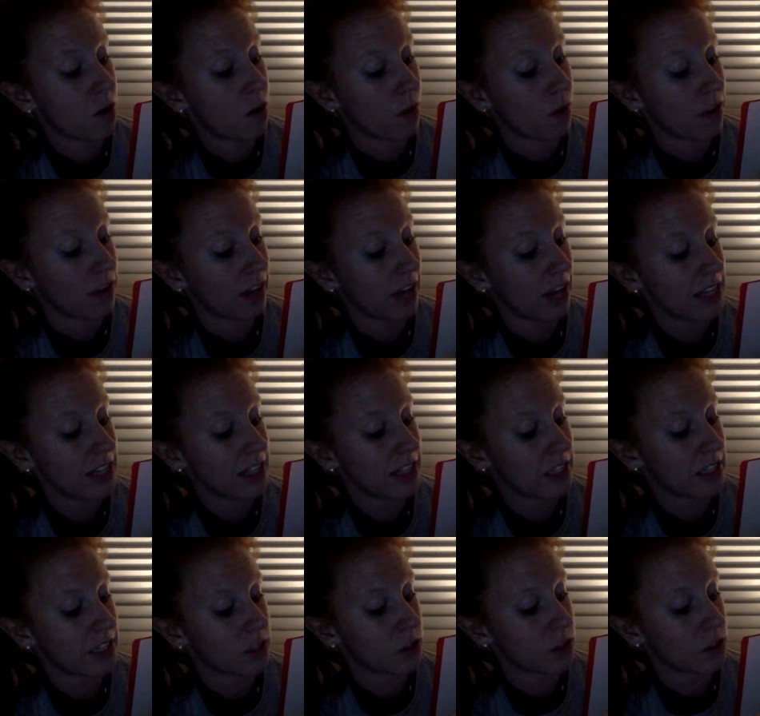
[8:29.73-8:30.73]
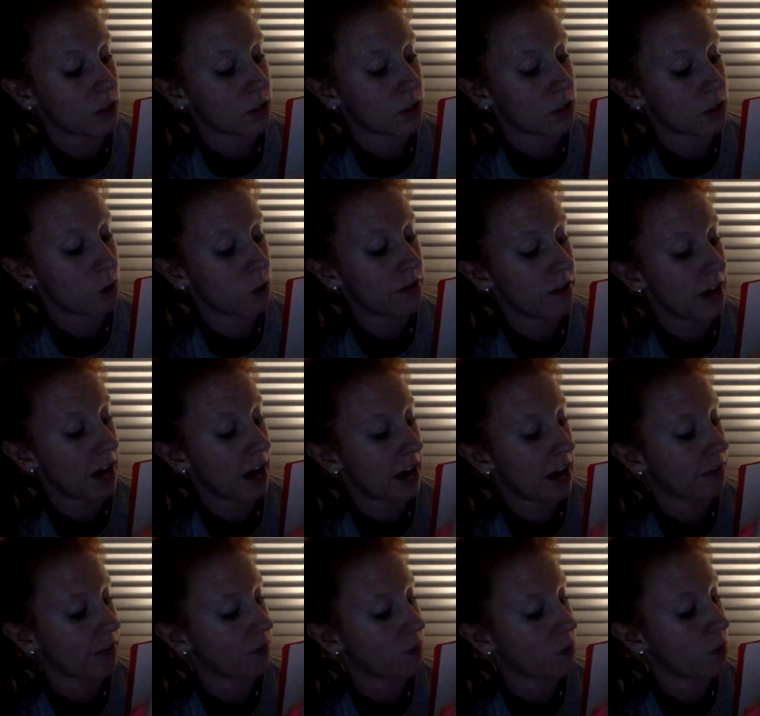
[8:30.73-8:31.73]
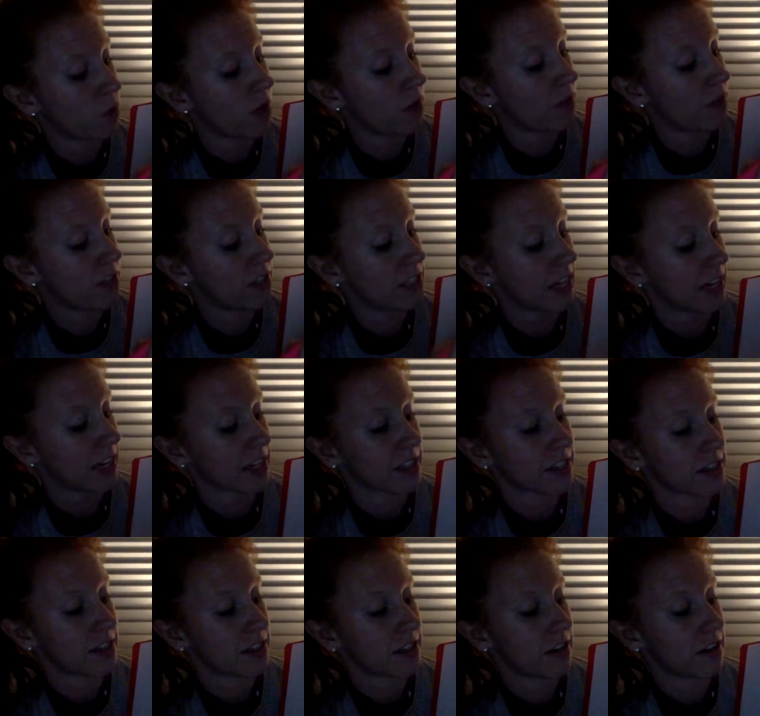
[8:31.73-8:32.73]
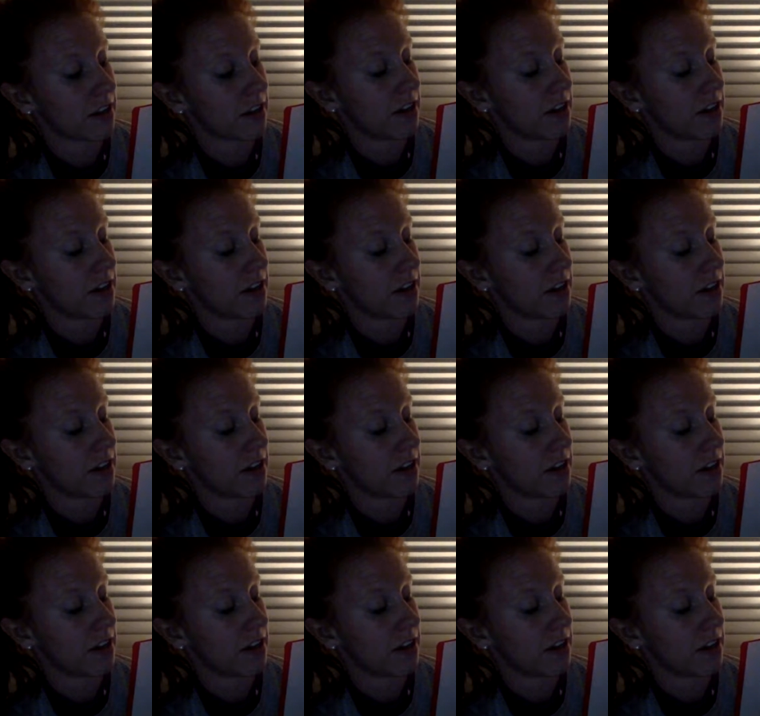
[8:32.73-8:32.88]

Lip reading: 1 less is 12. Half of 12 is 6.